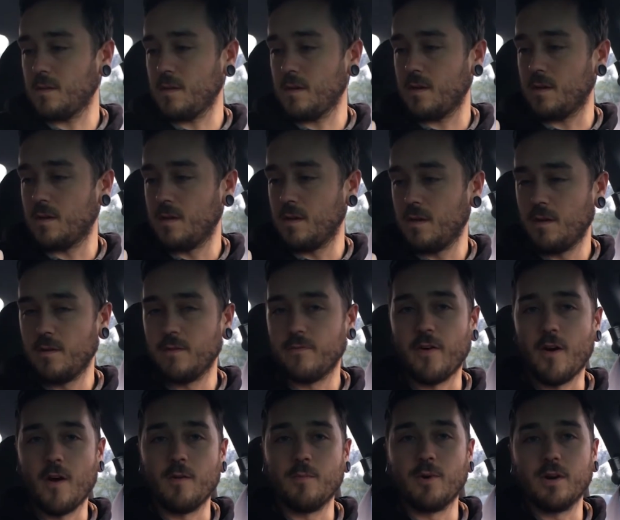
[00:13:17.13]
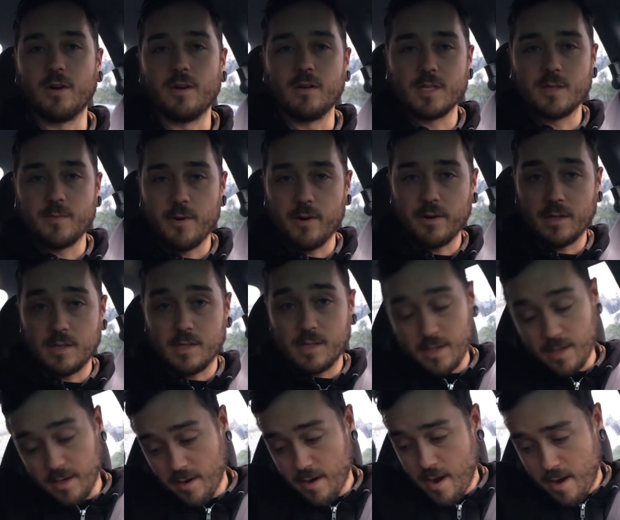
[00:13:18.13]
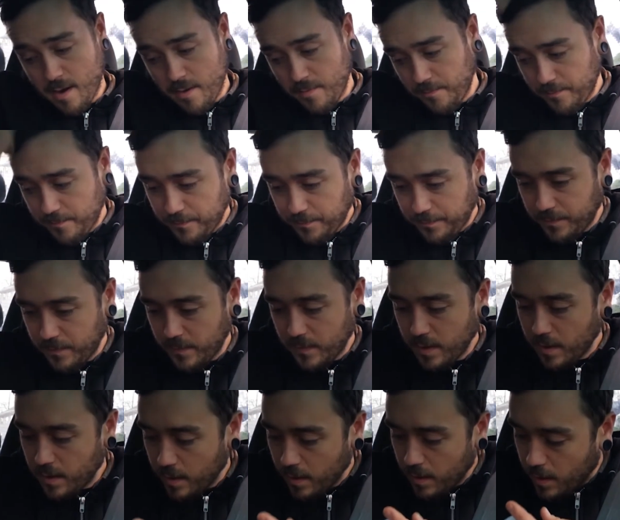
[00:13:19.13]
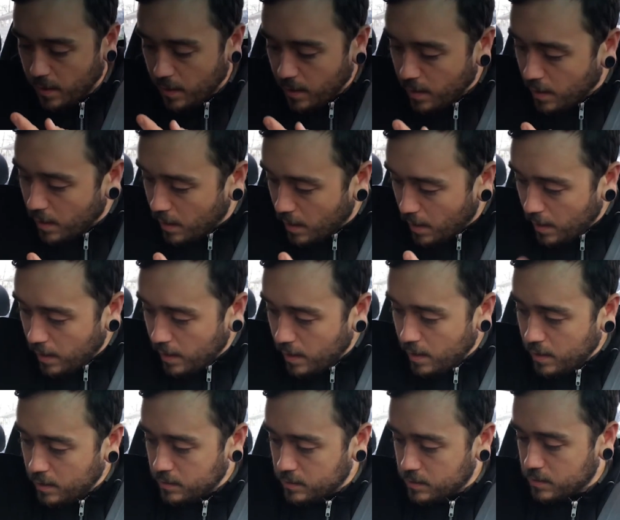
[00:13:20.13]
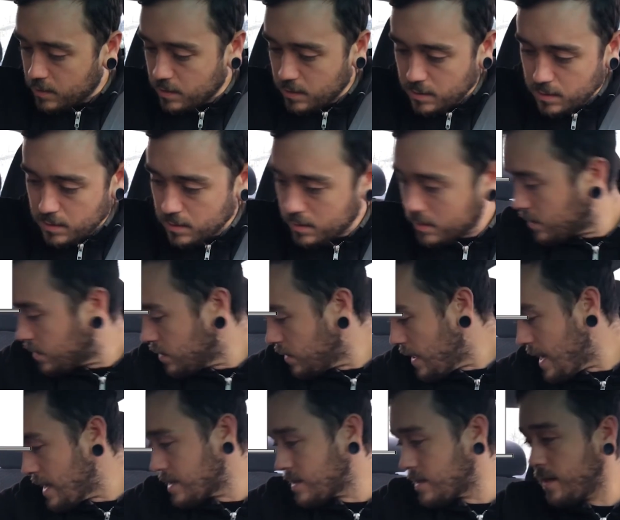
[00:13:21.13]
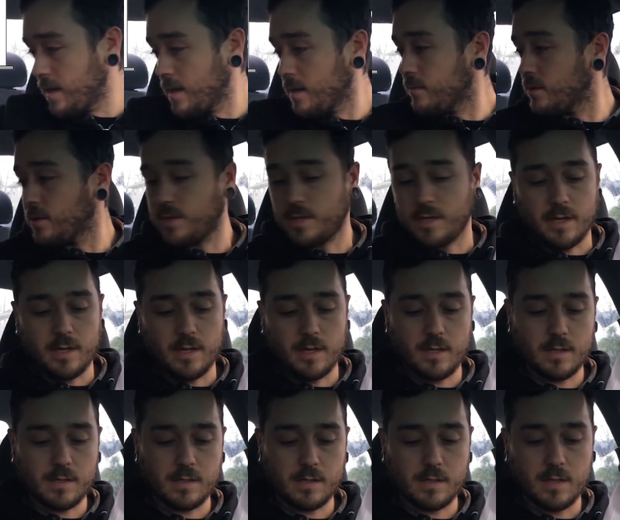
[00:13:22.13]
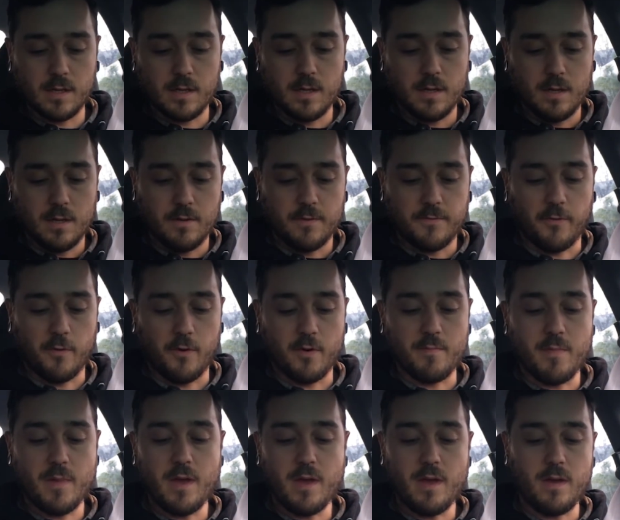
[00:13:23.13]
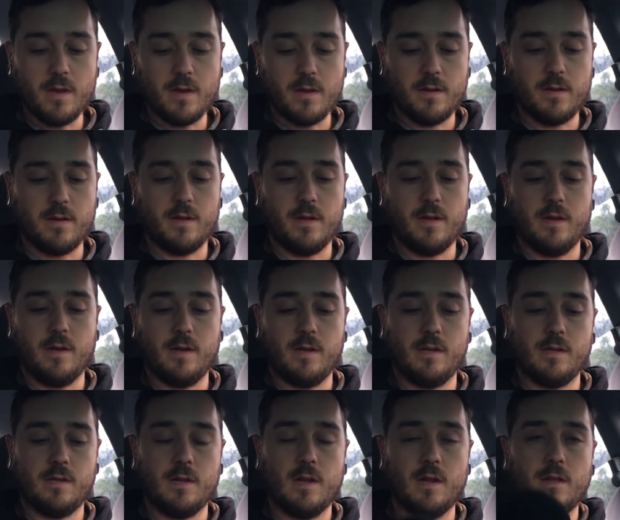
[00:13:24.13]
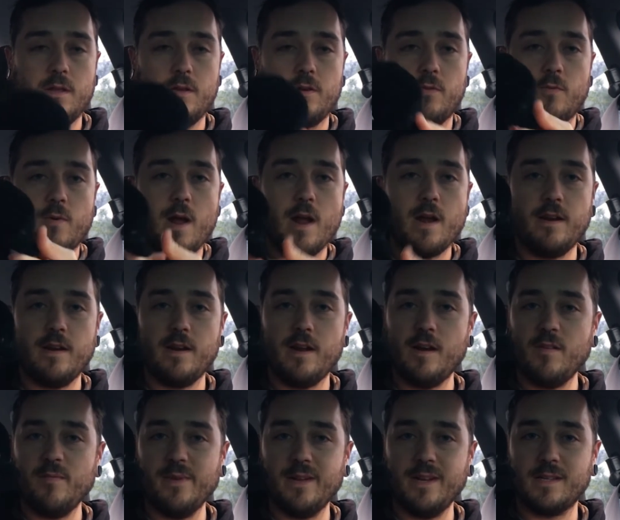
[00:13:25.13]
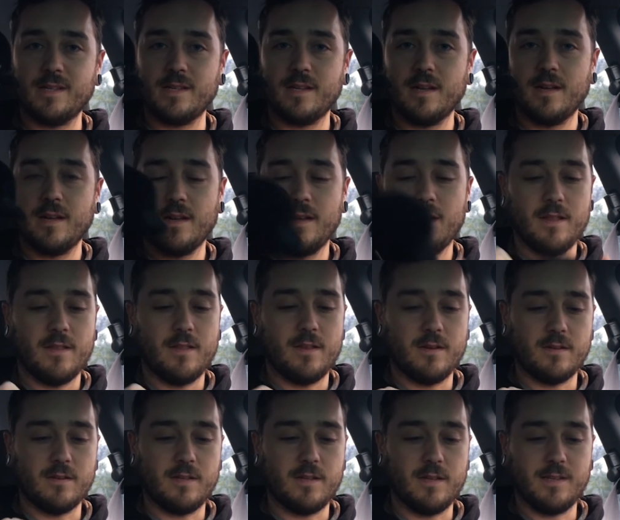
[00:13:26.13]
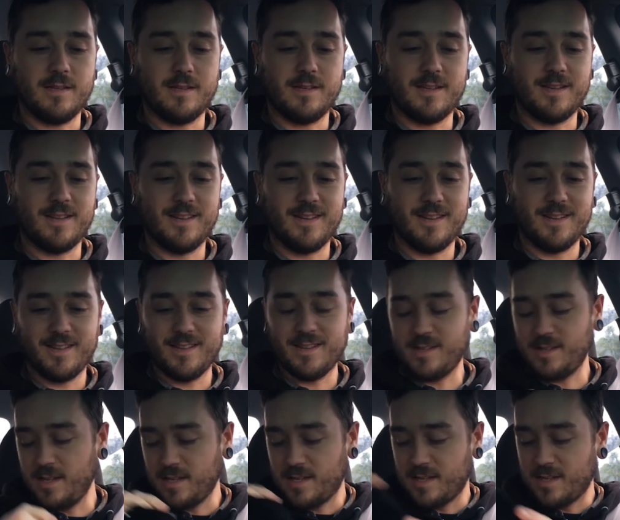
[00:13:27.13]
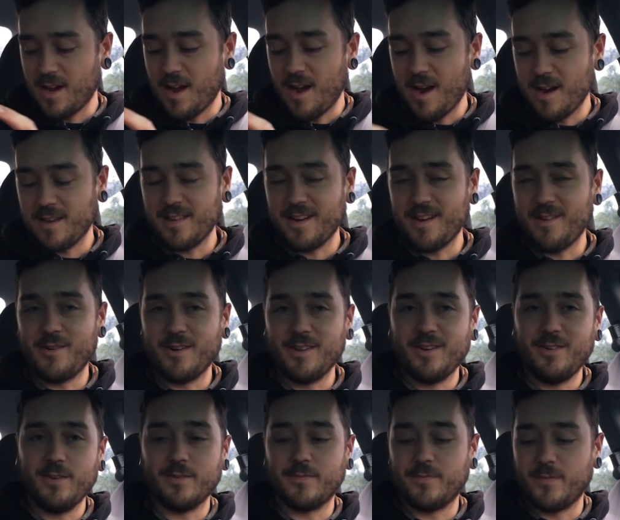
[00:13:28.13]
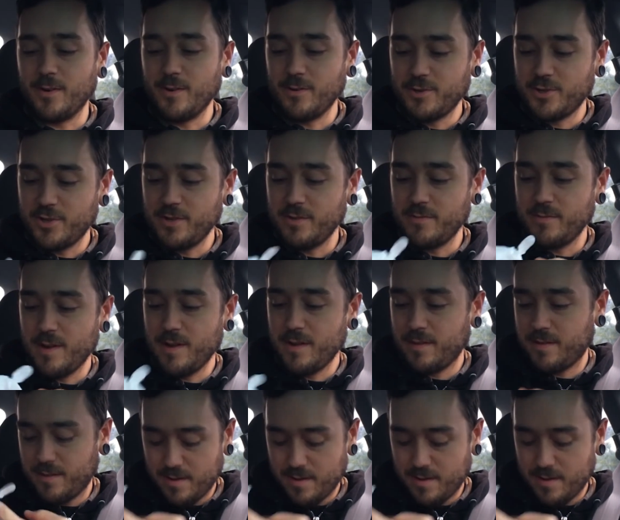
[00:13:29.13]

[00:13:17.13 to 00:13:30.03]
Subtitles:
a farm girl smoking a cigarette. And the last thing, which is for me, it is a little riding helmet. There's this dog that I want to do a photo shoot with,